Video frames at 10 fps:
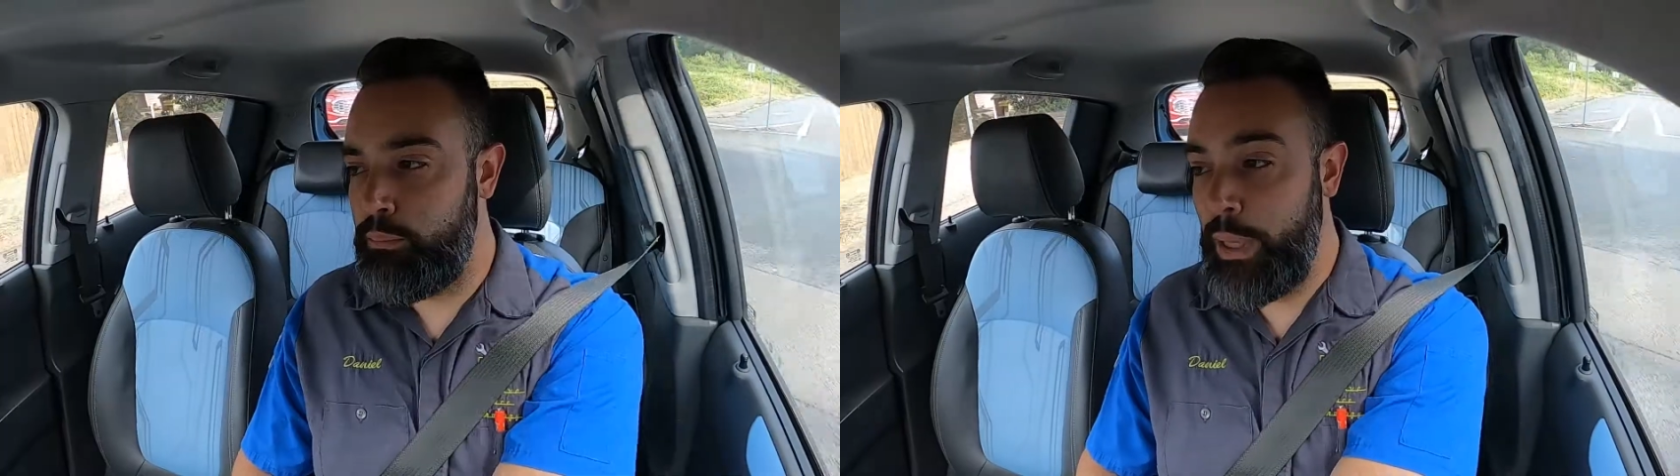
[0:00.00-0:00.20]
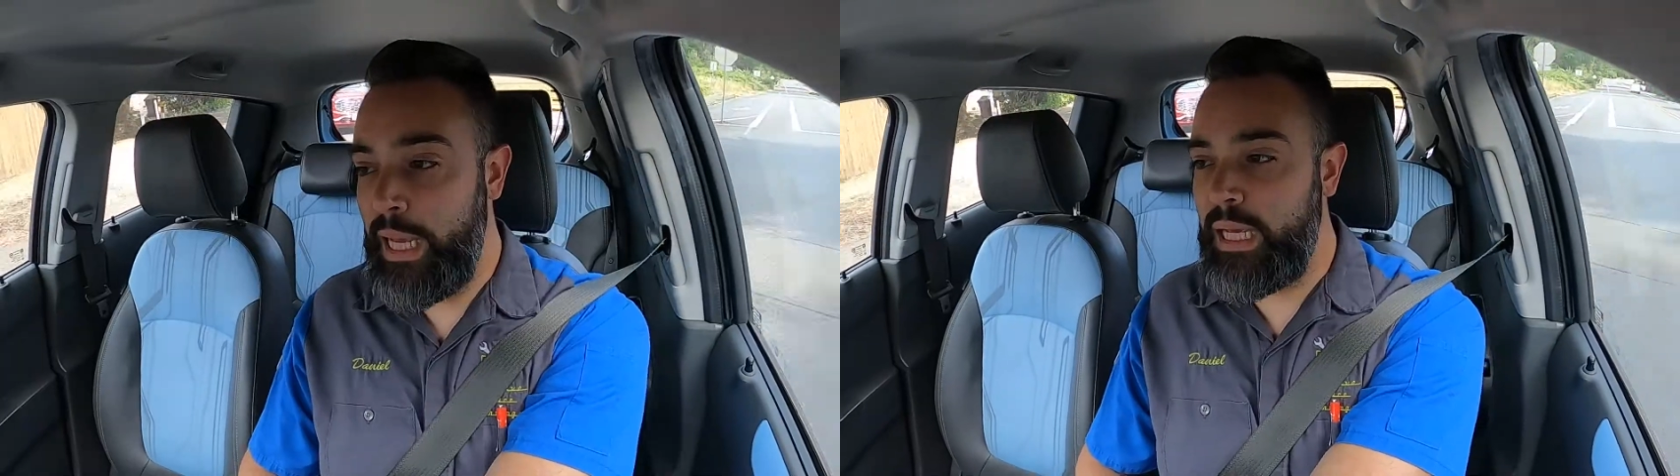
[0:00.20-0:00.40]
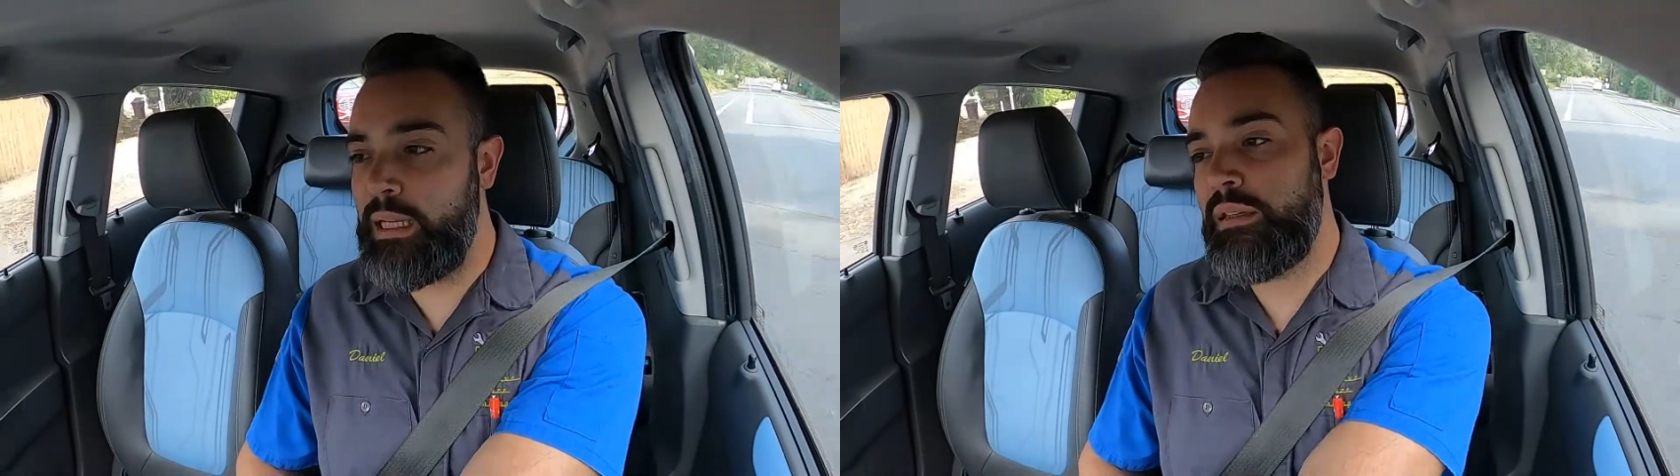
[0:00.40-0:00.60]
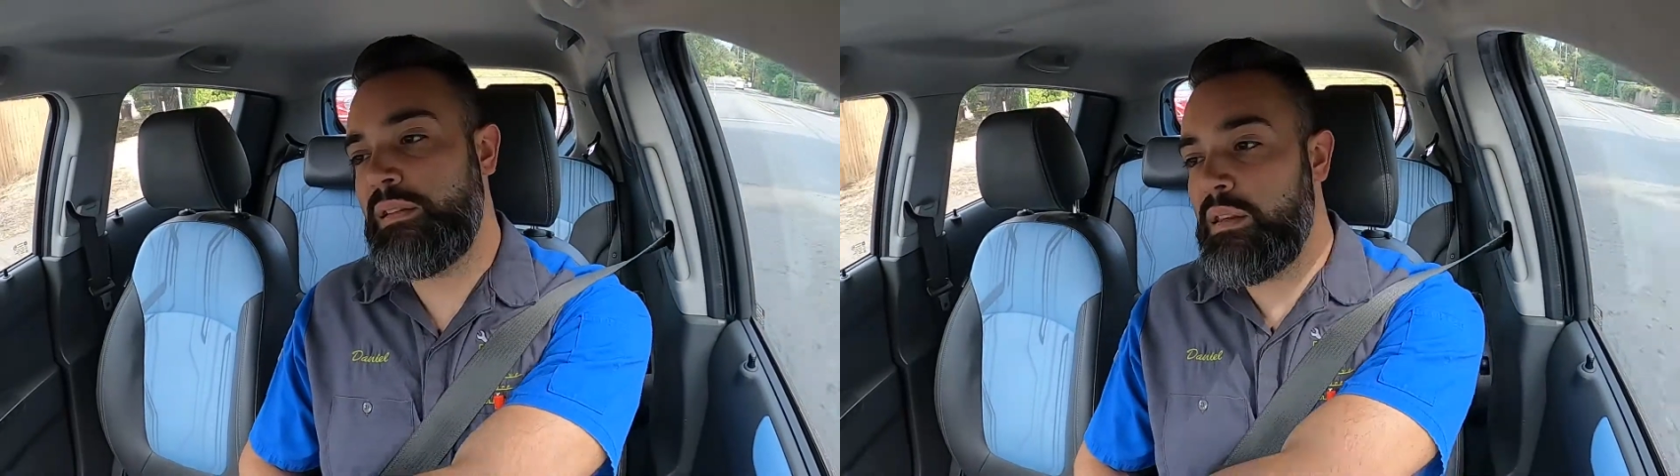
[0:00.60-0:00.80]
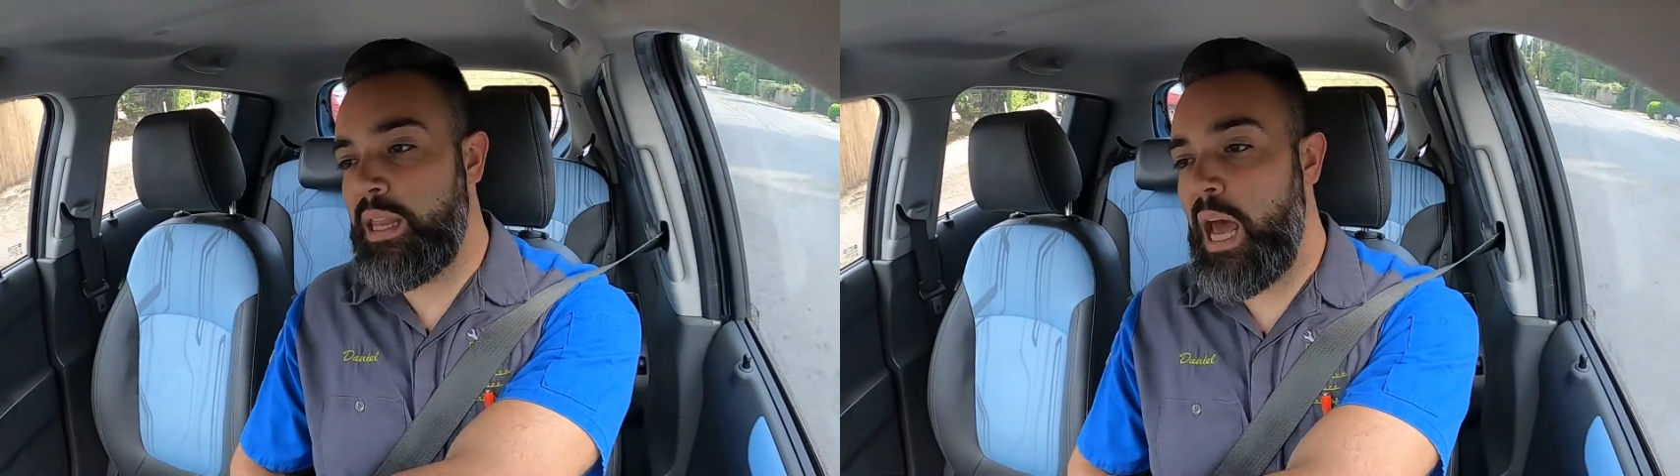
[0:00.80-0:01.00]

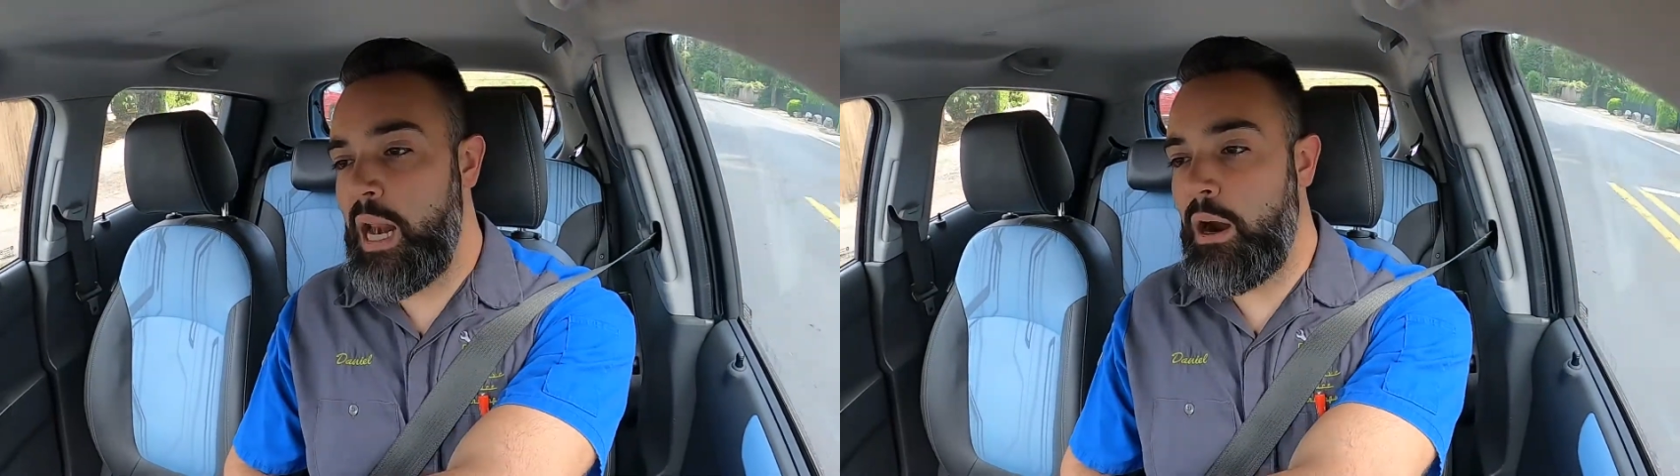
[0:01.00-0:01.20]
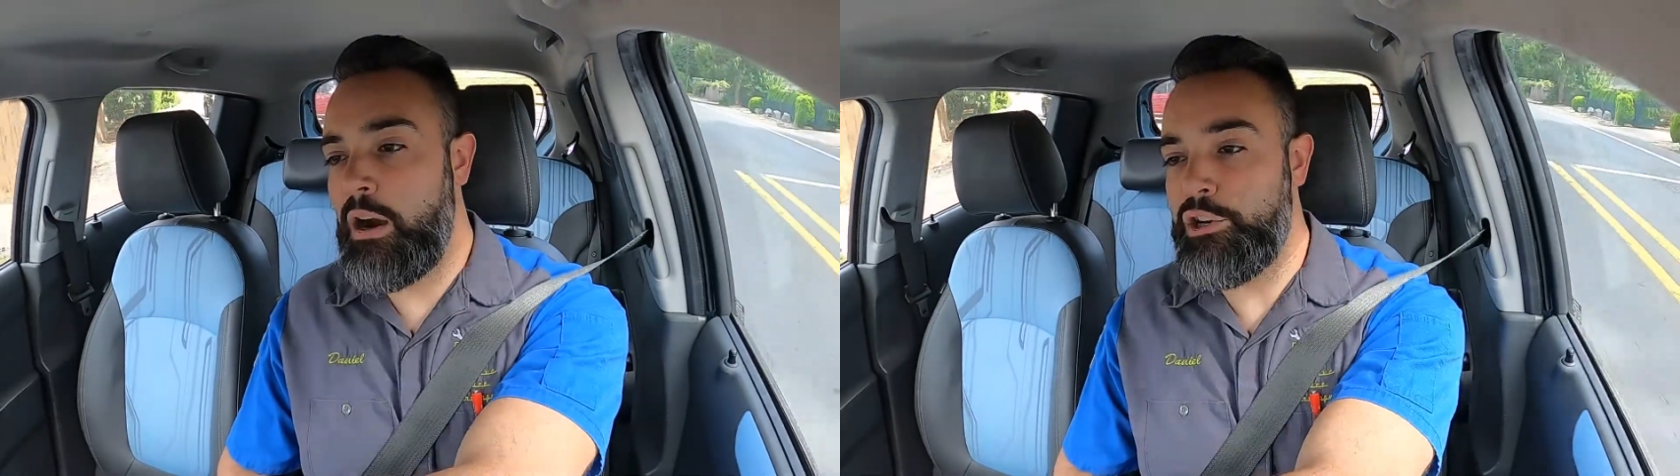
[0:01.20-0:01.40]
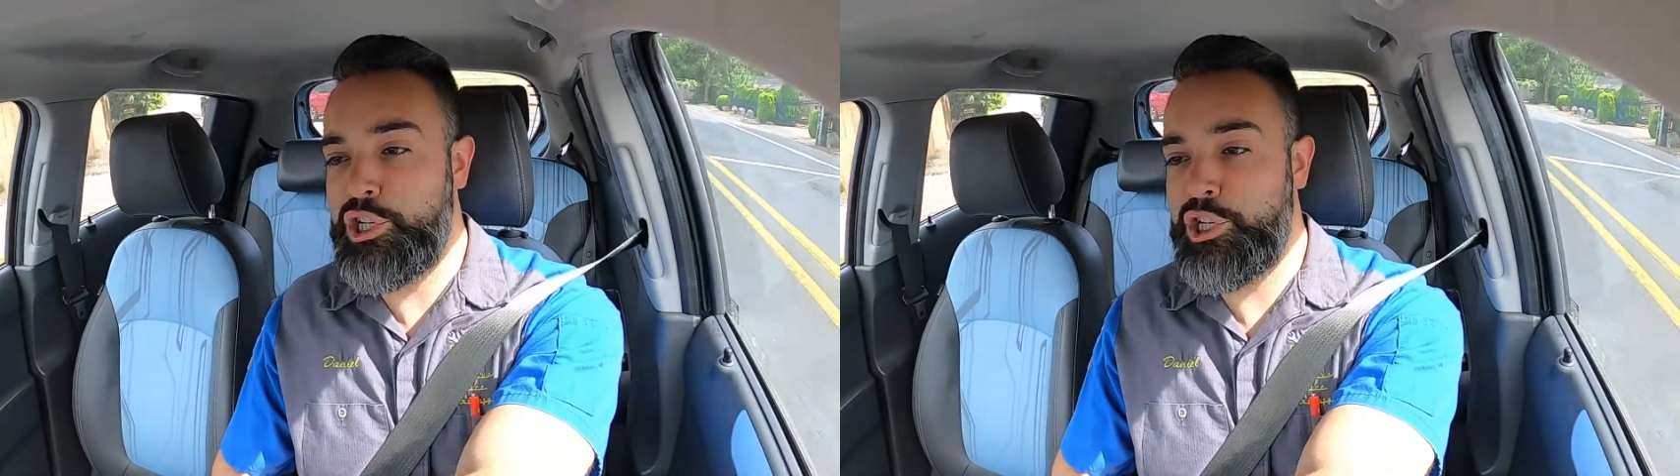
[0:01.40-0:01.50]
PIDs that are